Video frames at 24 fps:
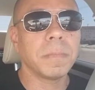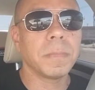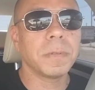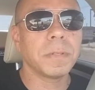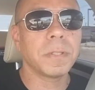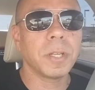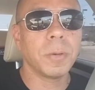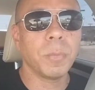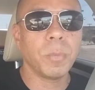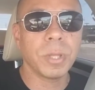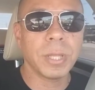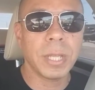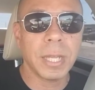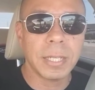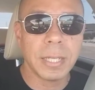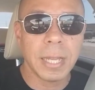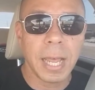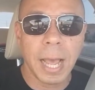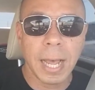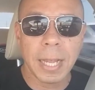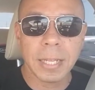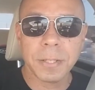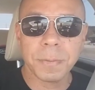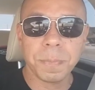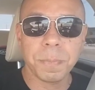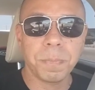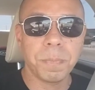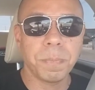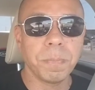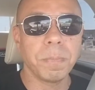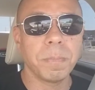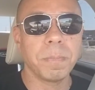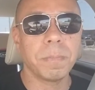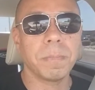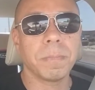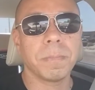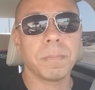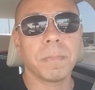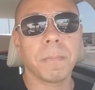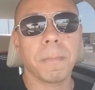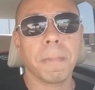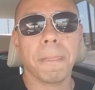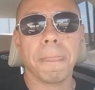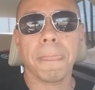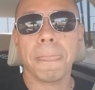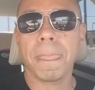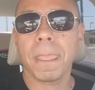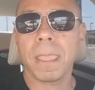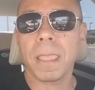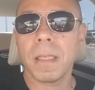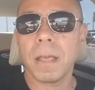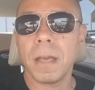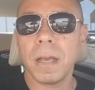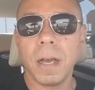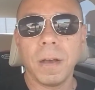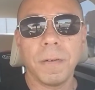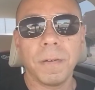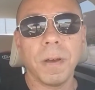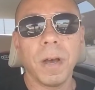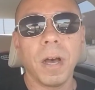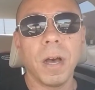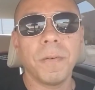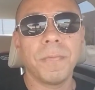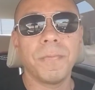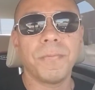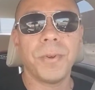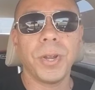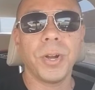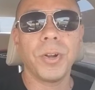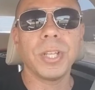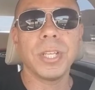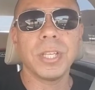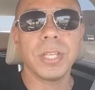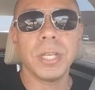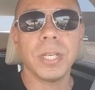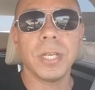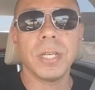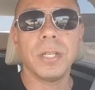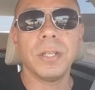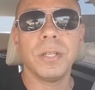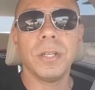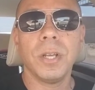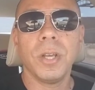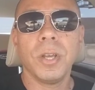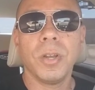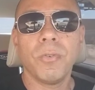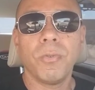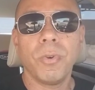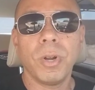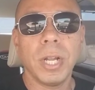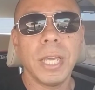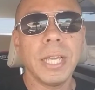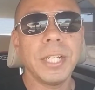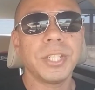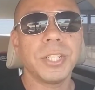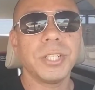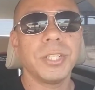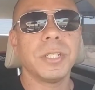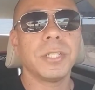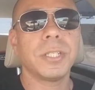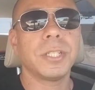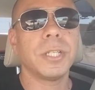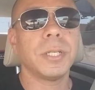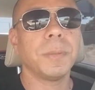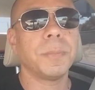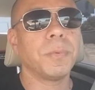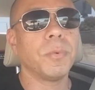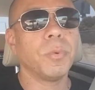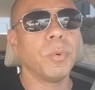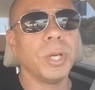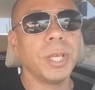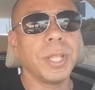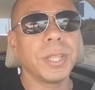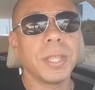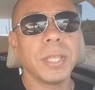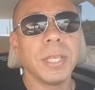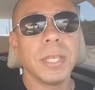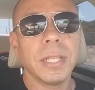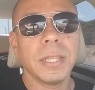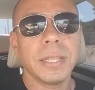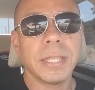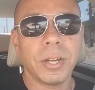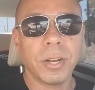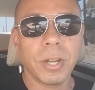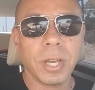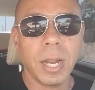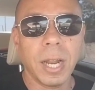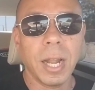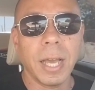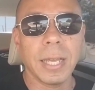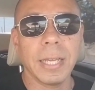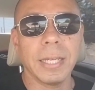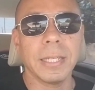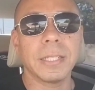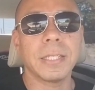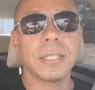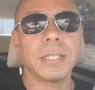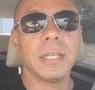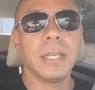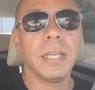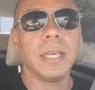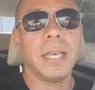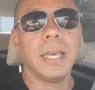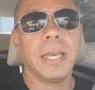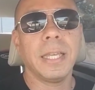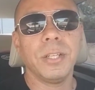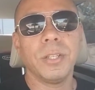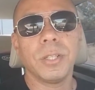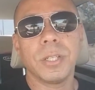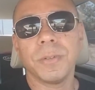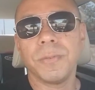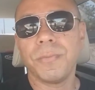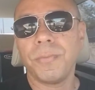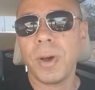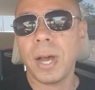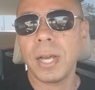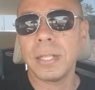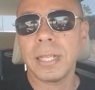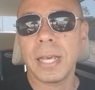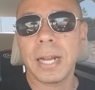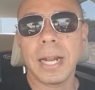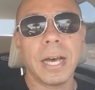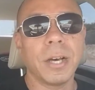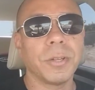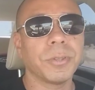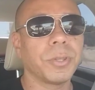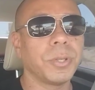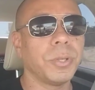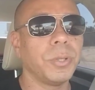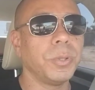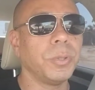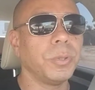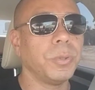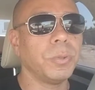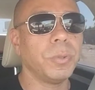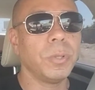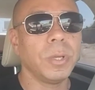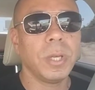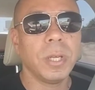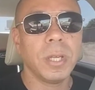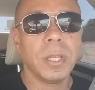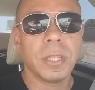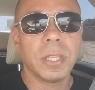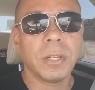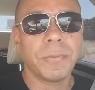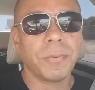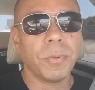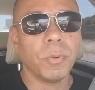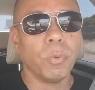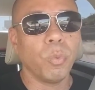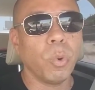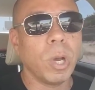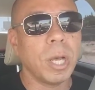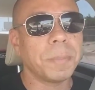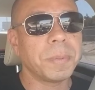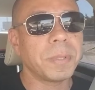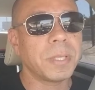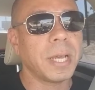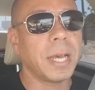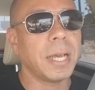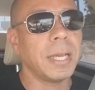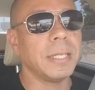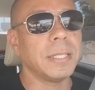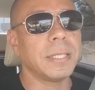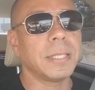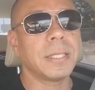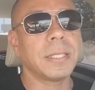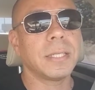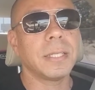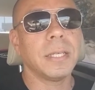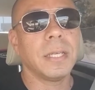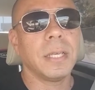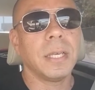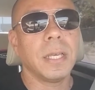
someone that has a fairly good relationship with their clients, and you can find that out through different websites.